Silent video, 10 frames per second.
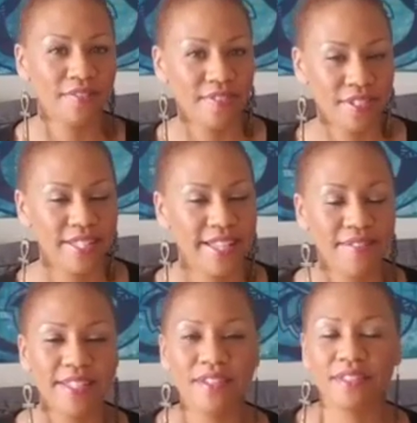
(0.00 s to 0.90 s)
the first
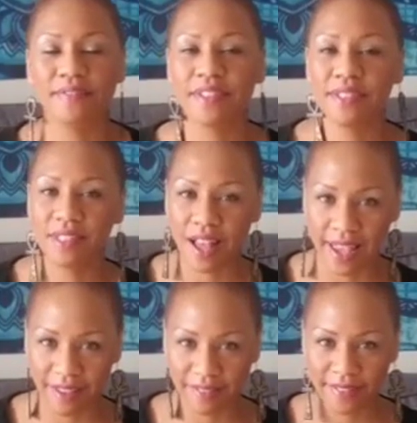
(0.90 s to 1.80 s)
7 years of your
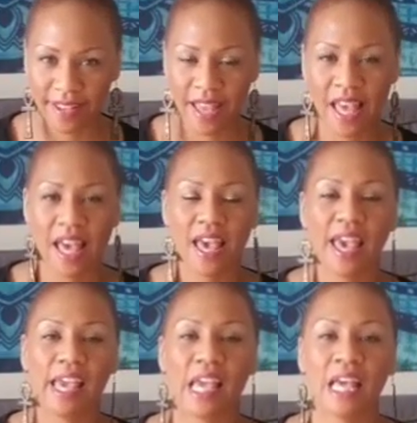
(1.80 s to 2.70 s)
life,
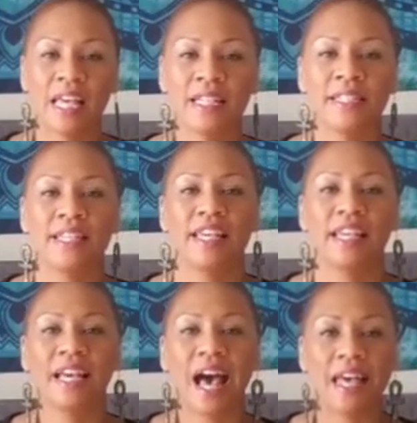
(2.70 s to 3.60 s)
and
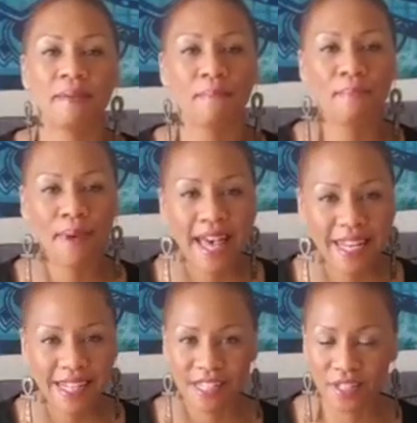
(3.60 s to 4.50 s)
it got
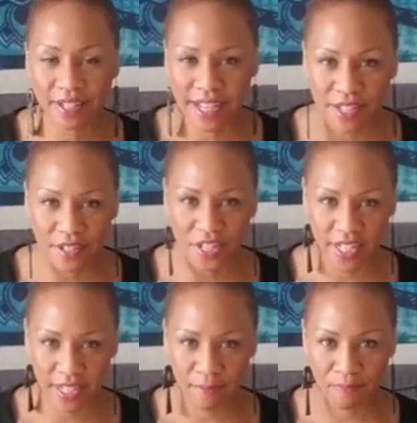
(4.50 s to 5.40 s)
embedded in your
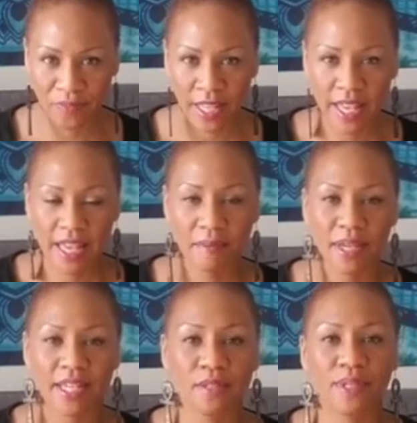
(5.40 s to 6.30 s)
energy. And
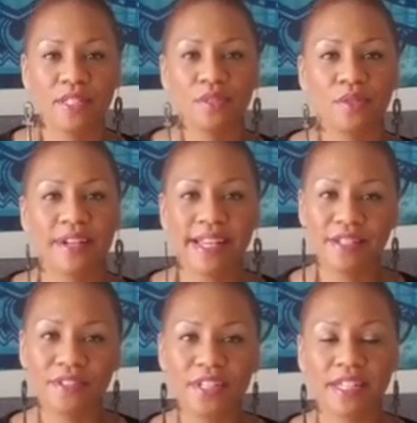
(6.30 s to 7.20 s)
because we store
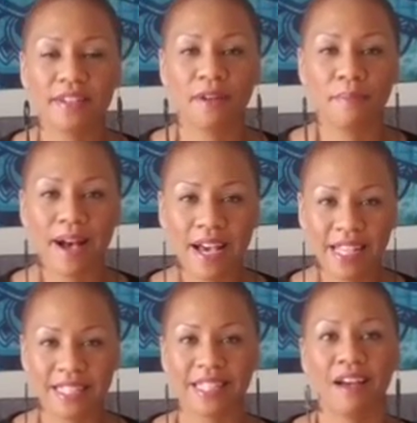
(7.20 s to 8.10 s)
energy in our
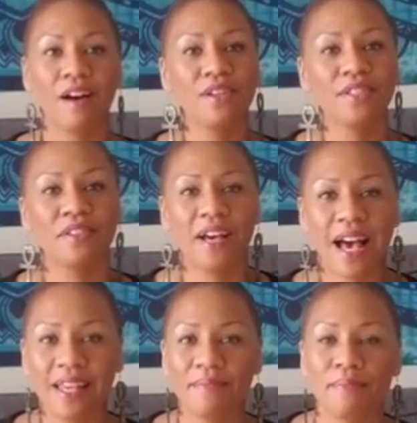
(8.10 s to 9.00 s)
bodies, it also
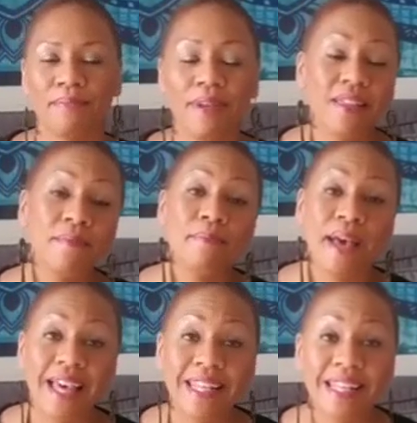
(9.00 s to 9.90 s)
got
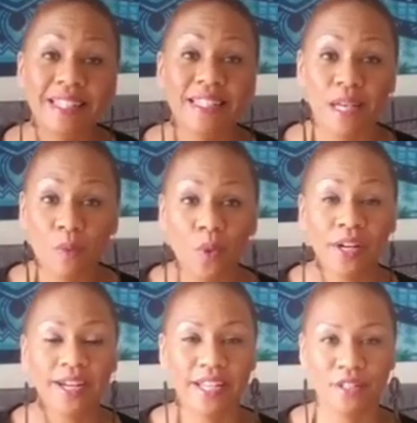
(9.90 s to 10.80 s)
embedded
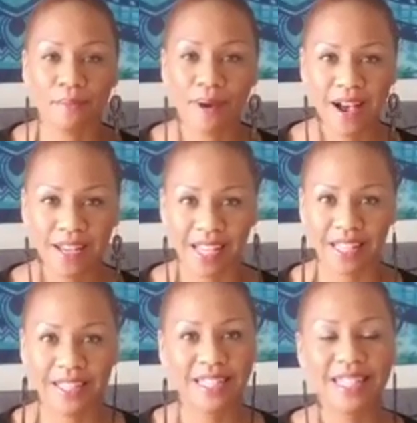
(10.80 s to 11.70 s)
somewhere in your body,
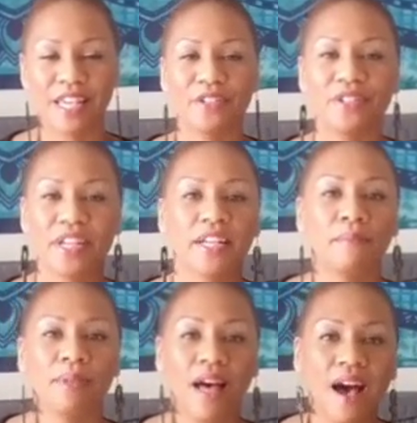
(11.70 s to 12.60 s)
this
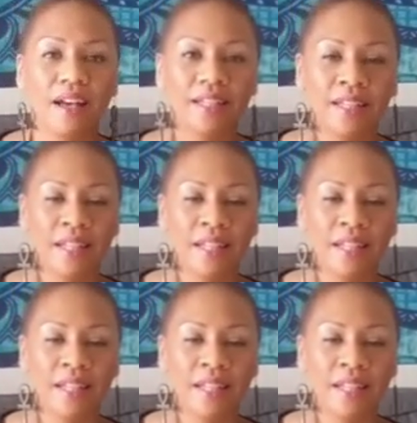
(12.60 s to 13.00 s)
energetic block.